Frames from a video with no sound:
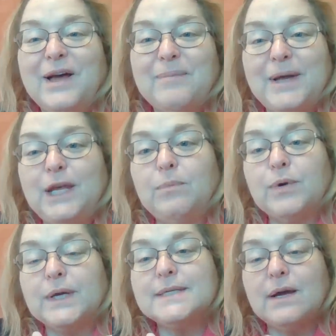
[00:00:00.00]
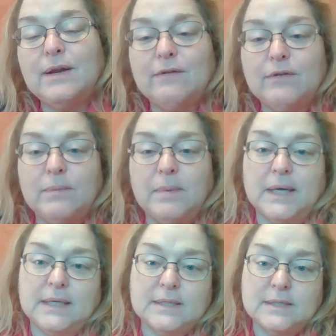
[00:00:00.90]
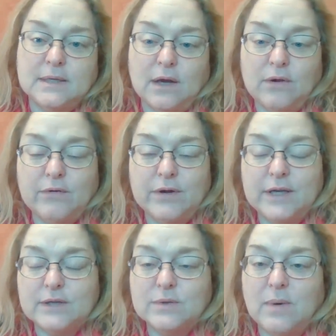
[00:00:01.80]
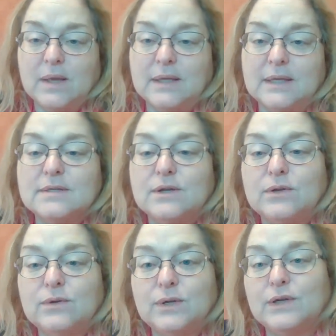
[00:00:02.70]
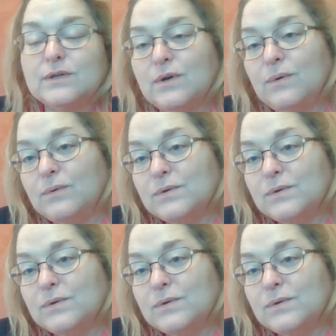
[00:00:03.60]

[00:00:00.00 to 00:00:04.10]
but he brings out everybody's greediest qualities, including his own.